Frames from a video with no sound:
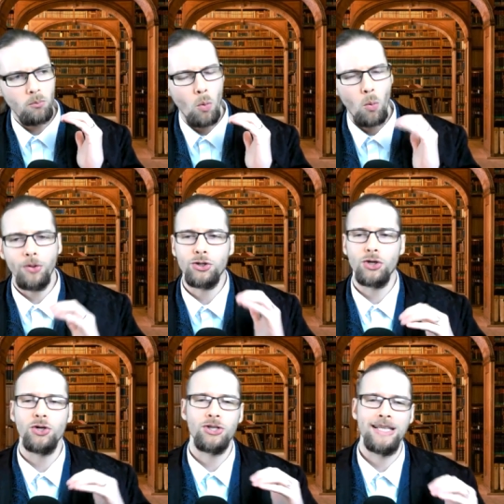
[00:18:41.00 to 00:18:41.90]
what the
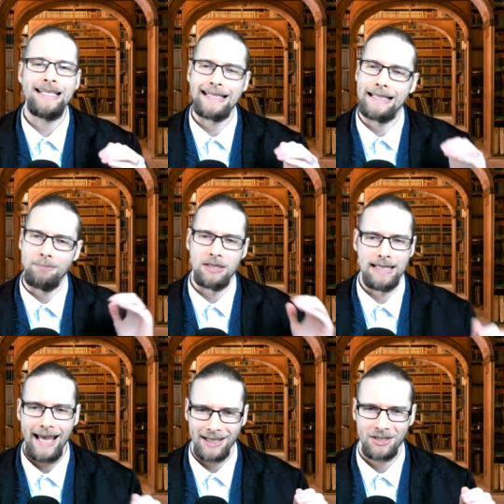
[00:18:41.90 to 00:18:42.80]
church didn't seem to
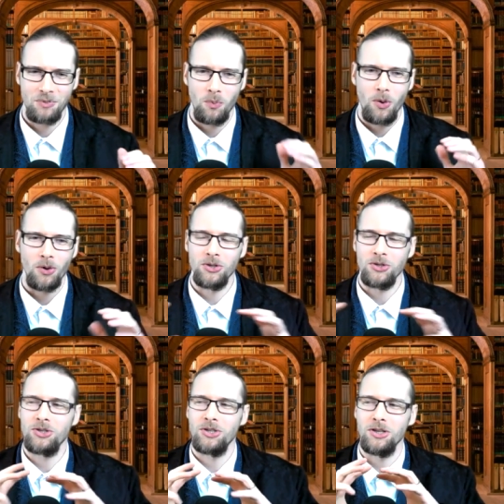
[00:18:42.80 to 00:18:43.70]
get
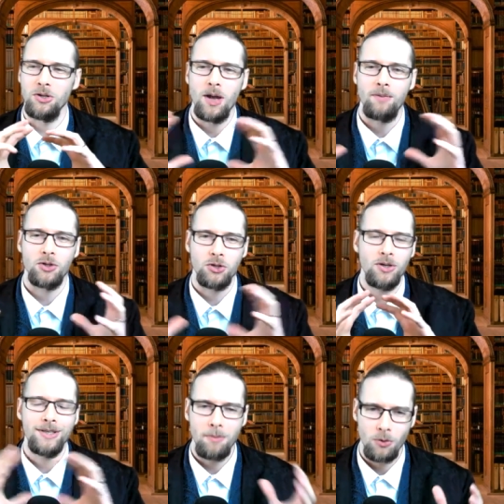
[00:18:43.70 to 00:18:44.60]
was that you have a
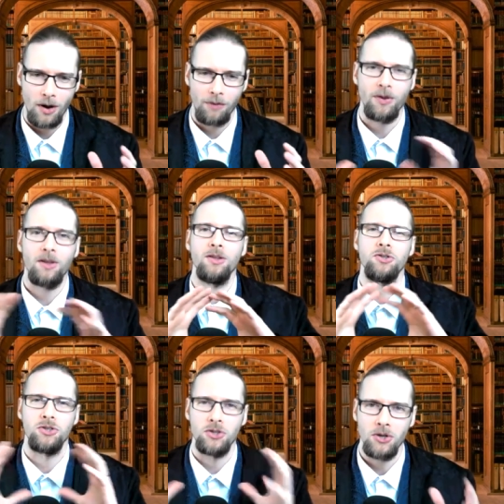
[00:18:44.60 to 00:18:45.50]
certain demographic
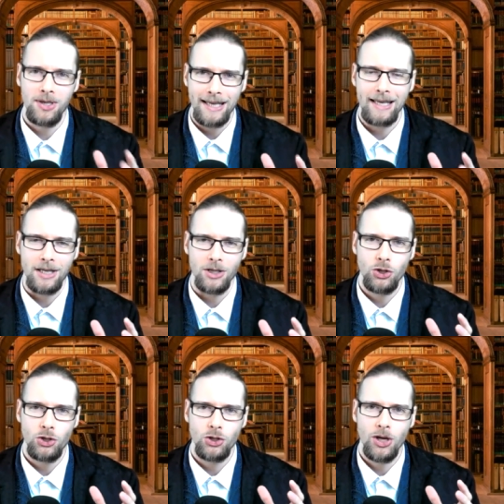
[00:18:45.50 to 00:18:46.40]
that's a certain
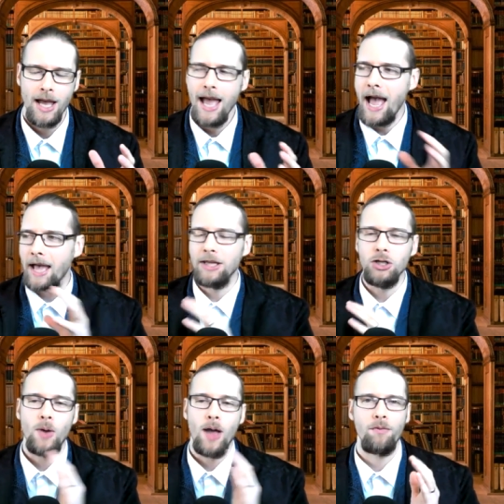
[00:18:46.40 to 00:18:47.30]
age, and then
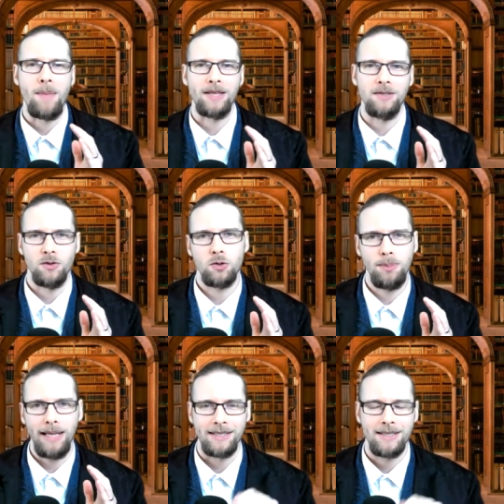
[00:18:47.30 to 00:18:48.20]
you have a massive
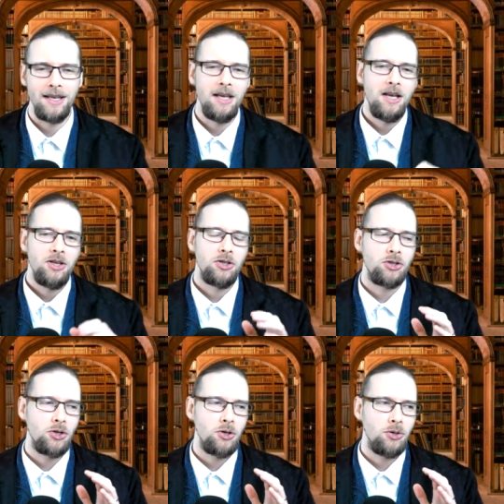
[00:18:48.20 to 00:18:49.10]
split.
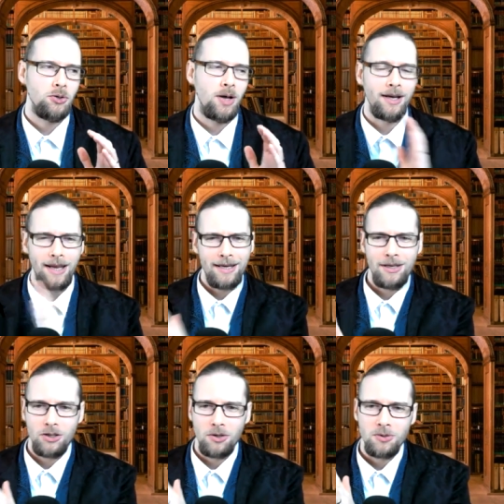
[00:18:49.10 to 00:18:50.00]
So, in
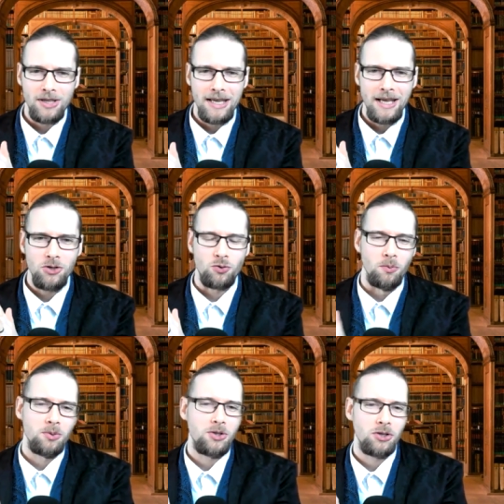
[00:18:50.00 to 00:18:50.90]
terms of the age
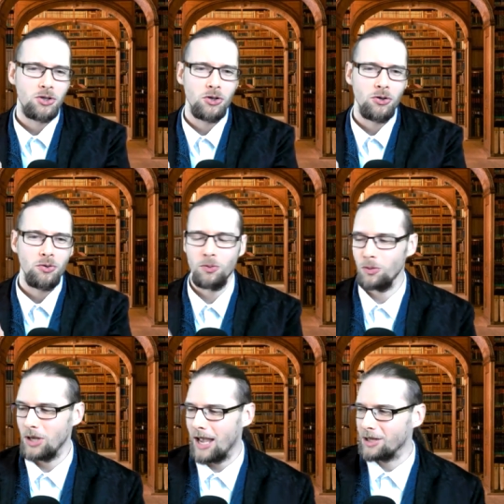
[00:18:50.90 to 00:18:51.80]
groups, so
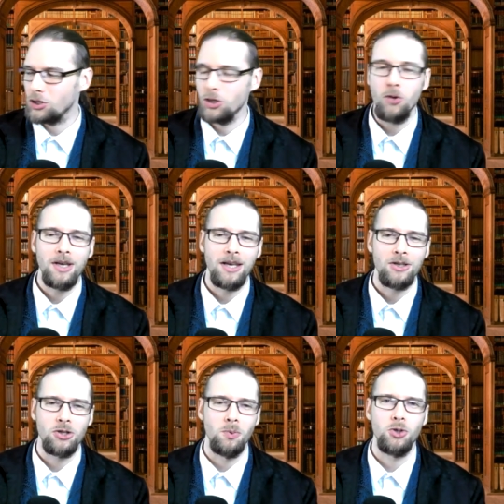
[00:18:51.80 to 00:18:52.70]
you had young
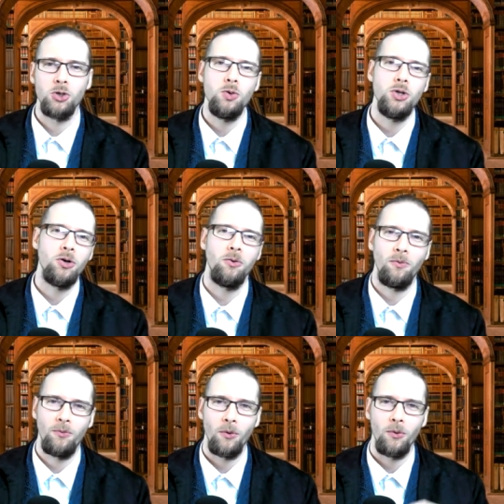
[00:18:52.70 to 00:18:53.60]
kids that were too young
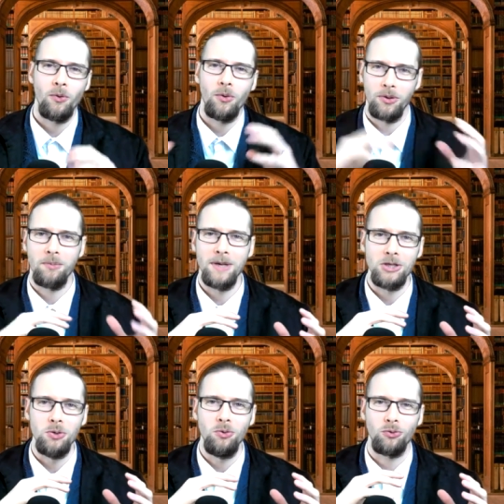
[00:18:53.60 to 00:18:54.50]
for the main
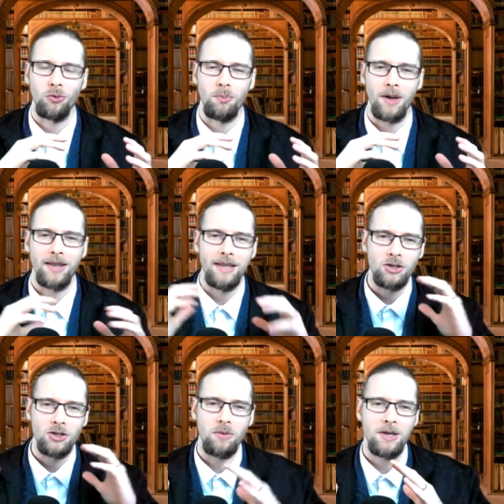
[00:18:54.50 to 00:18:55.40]
youth group, and then
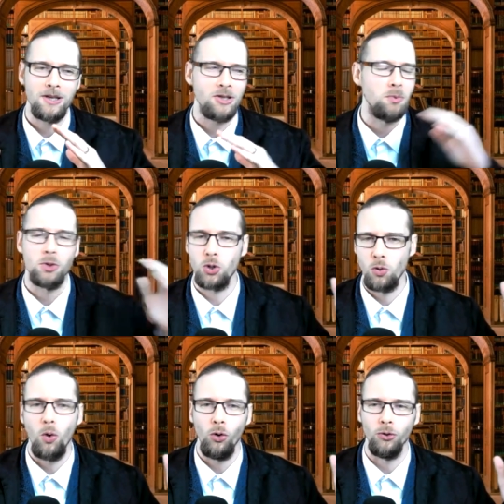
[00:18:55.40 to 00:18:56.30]
some kids that were too
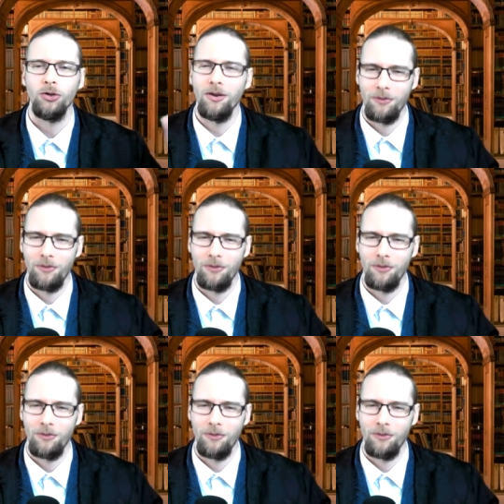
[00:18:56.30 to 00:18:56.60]
old